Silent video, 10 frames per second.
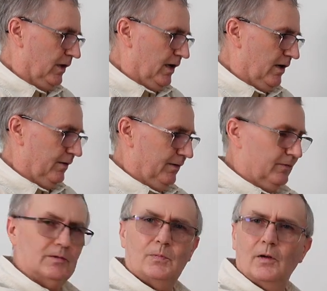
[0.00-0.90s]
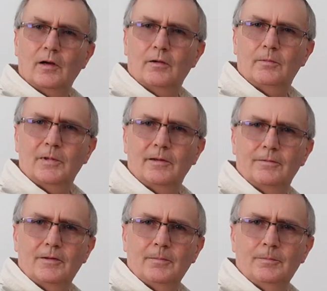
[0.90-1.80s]
Yeah, I'd have to put a little bit
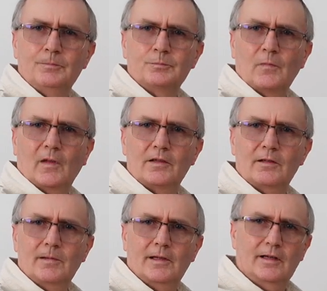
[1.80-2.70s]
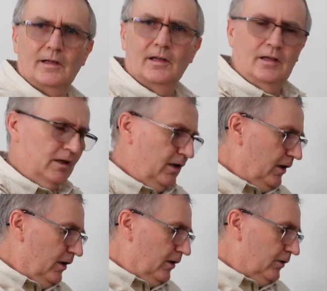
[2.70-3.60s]
of something there
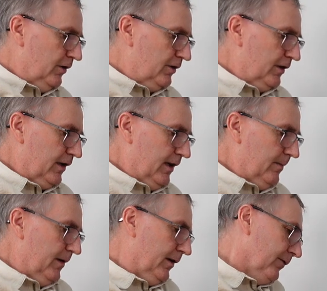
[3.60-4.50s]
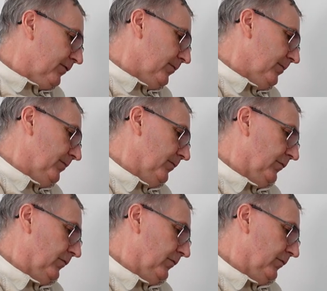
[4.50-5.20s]
just to keep that from